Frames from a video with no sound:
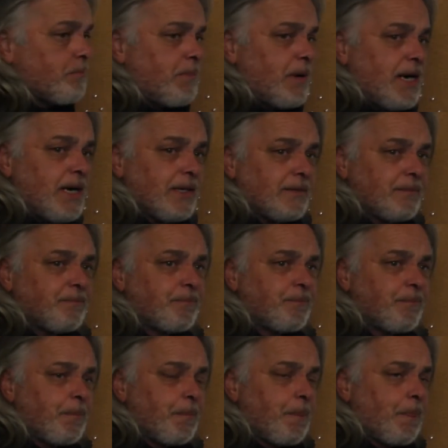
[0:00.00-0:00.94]
but
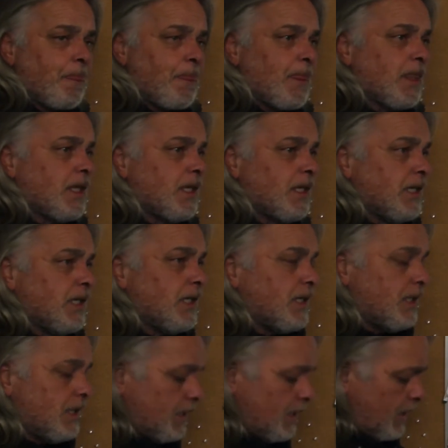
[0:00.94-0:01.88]

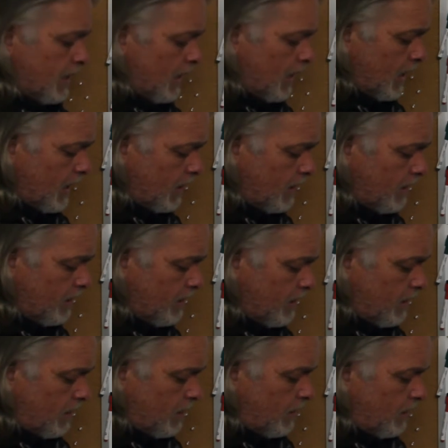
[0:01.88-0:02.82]
in
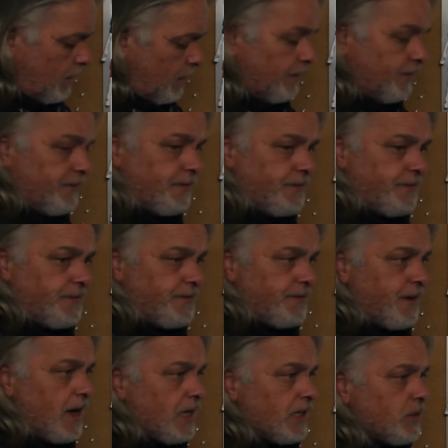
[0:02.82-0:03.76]

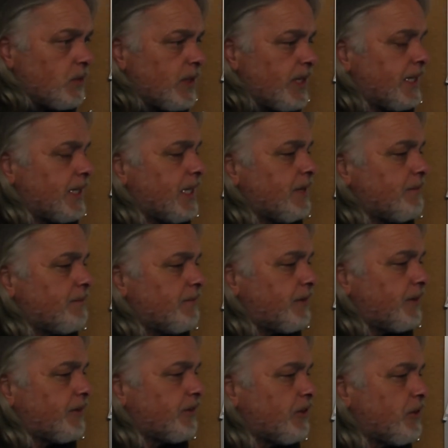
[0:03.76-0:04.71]
following them
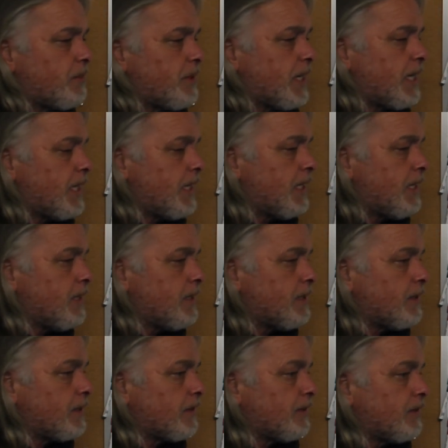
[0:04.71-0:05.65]
for so many
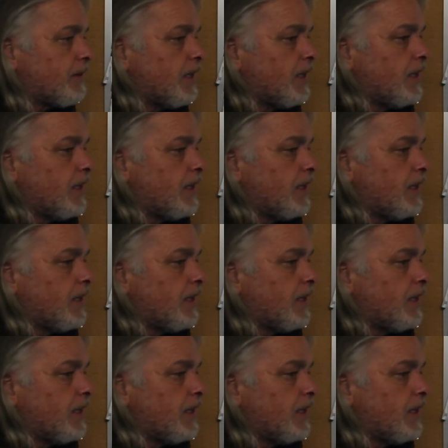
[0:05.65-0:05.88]
years,